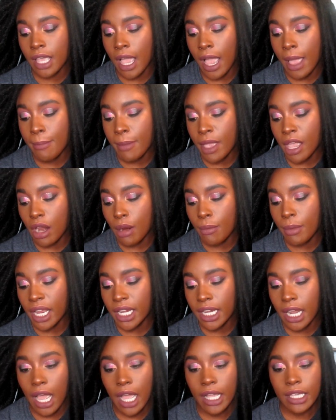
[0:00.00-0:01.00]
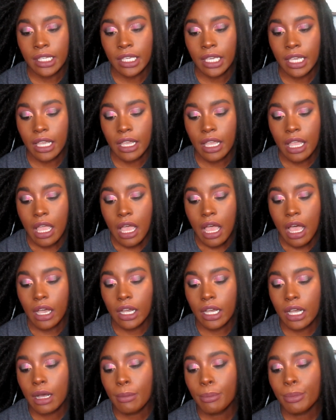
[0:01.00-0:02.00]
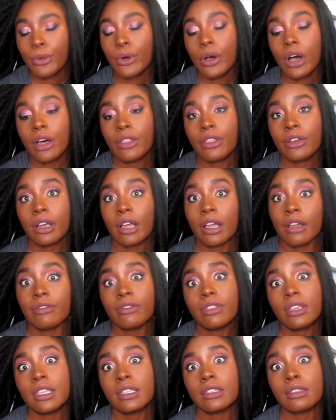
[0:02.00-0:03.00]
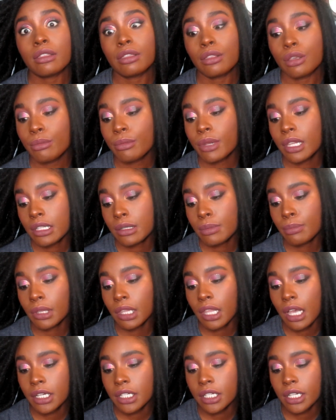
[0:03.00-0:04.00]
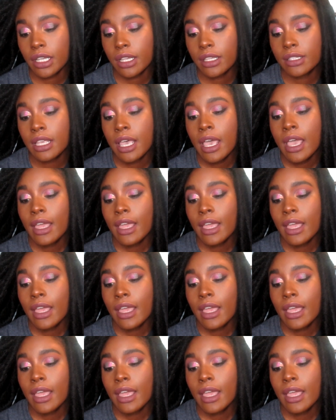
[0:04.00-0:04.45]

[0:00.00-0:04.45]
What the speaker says: I may or may not get a couple other of these luminous blushes.